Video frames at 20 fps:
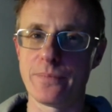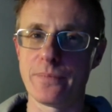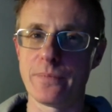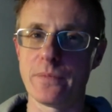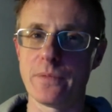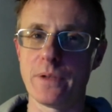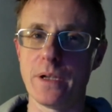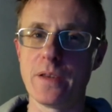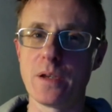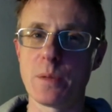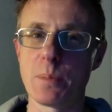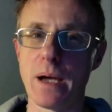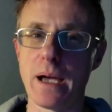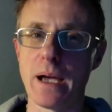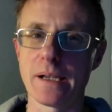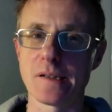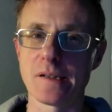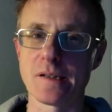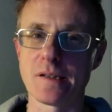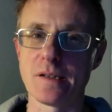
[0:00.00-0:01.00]
in the
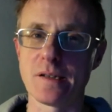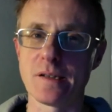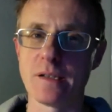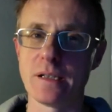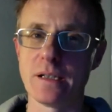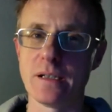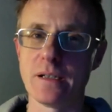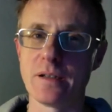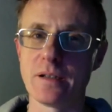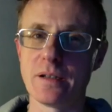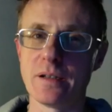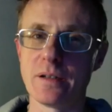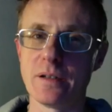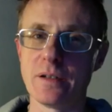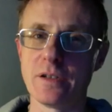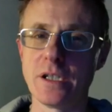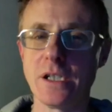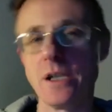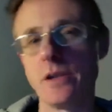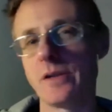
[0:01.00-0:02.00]
past
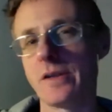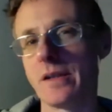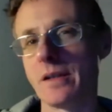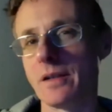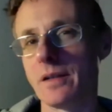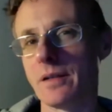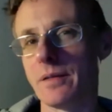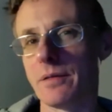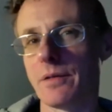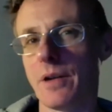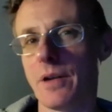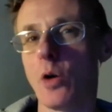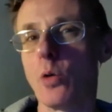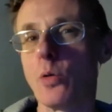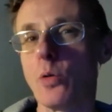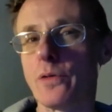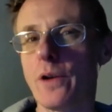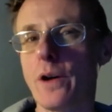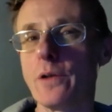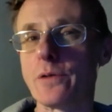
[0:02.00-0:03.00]
that using
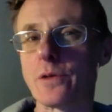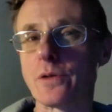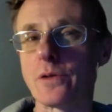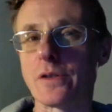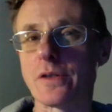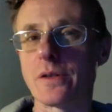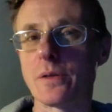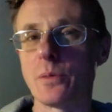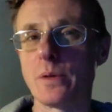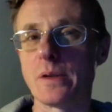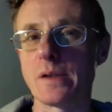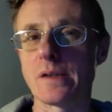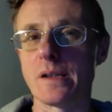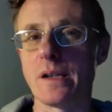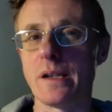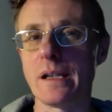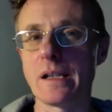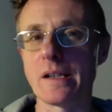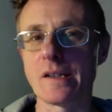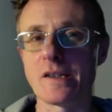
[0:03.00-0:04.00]
old foes was
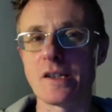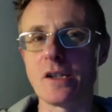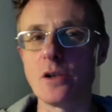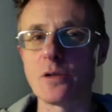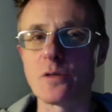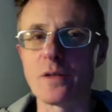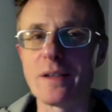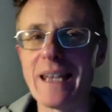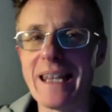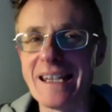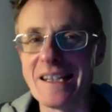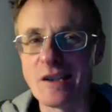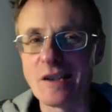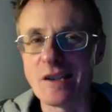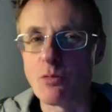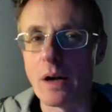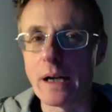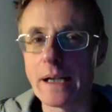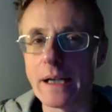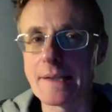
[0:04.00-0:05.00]
an excuse for lazy
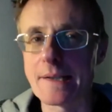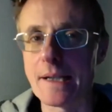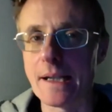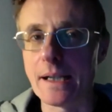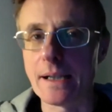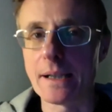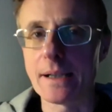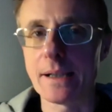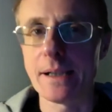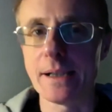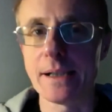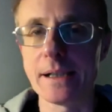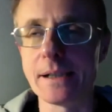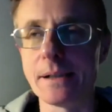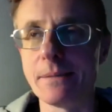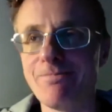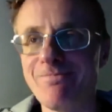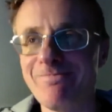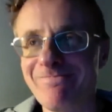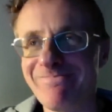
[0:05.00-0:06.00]
writing,
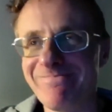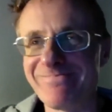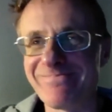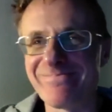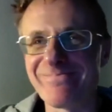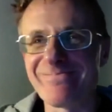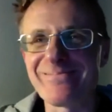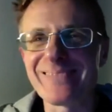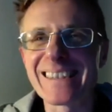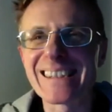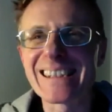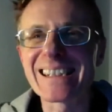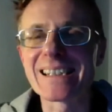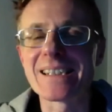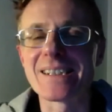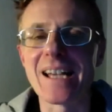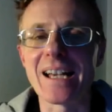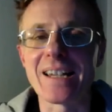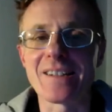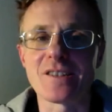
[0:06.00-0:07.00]

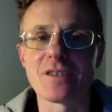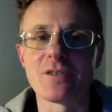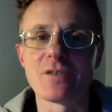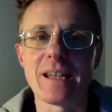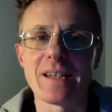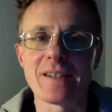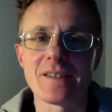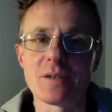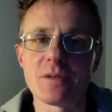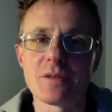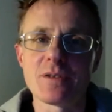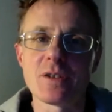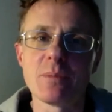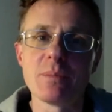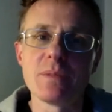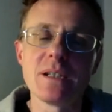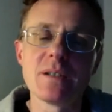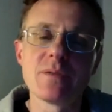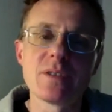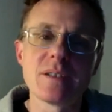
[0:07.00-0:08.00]
that's
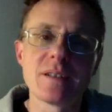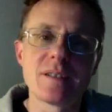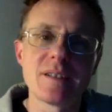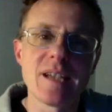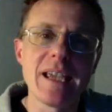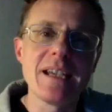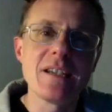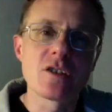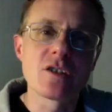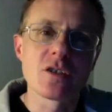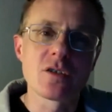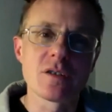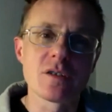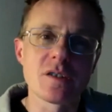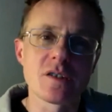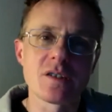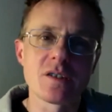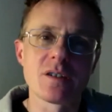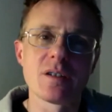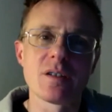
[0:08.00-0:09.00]
something of a
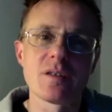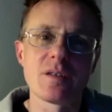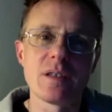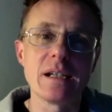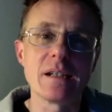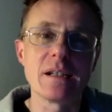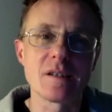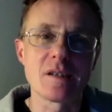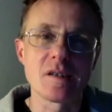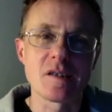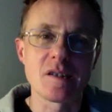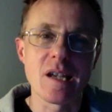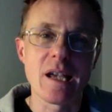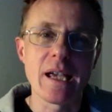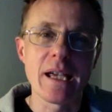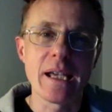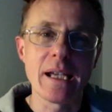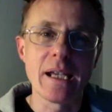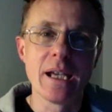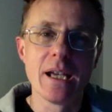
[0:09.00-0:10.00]
dangerous thing to
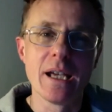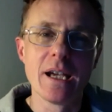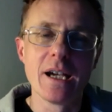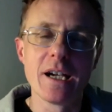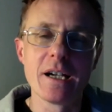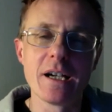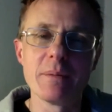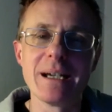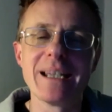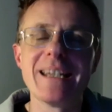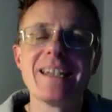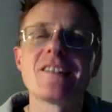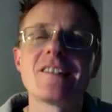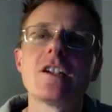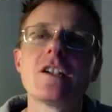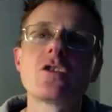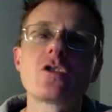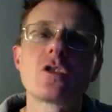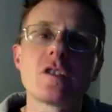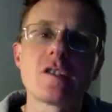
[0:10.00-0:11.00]
say, and it's
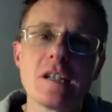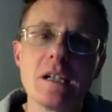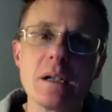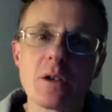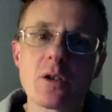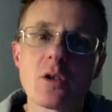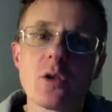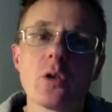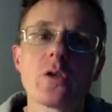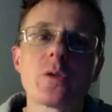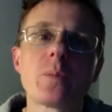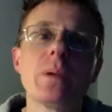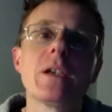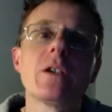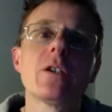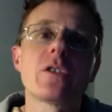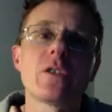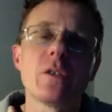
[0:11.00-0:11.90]
interesting, of course, because